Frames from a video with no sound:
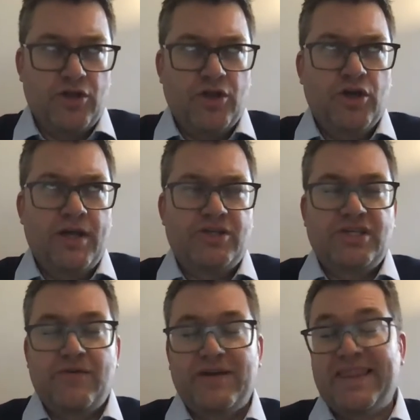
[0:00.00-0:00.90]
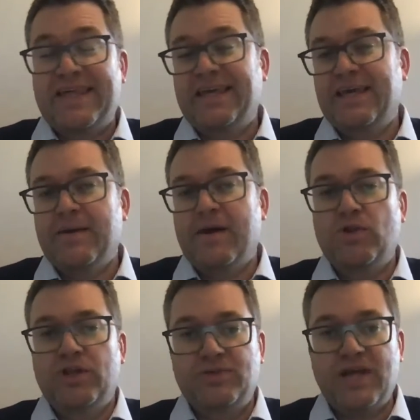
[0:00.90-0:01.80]
necessarily thinking about
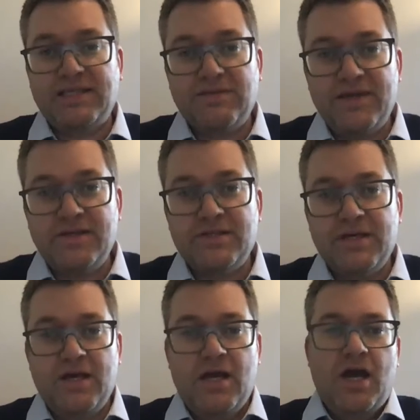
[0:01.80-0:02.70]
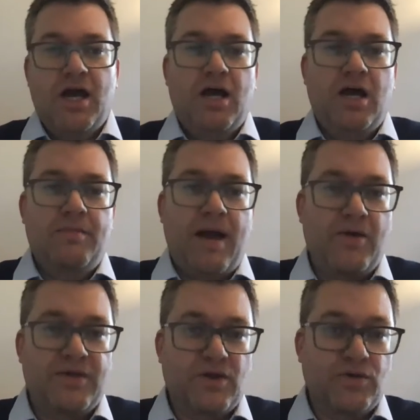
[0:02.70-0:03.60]
what the objective is,
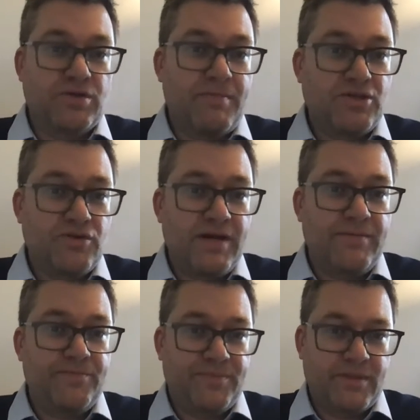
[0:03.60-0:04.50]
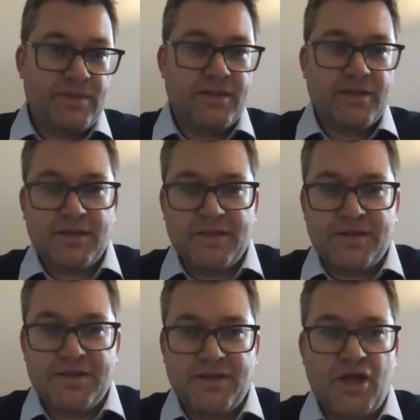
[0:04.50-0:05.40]
how do they measure it,
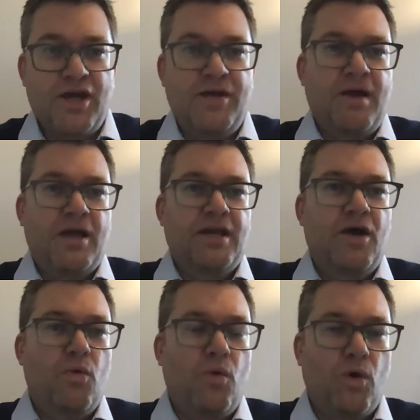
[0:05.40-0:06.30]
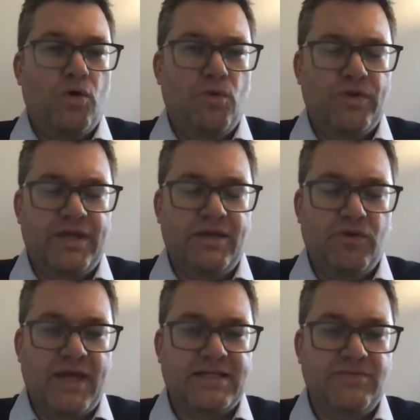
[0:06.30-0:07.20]
what
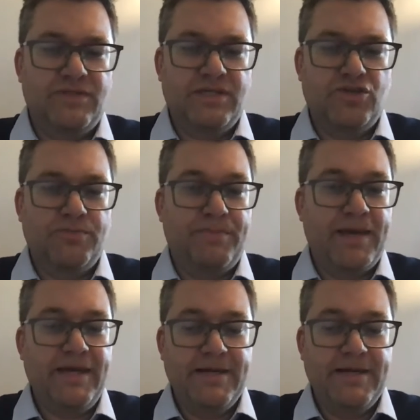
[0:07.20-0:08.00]
the activity should be.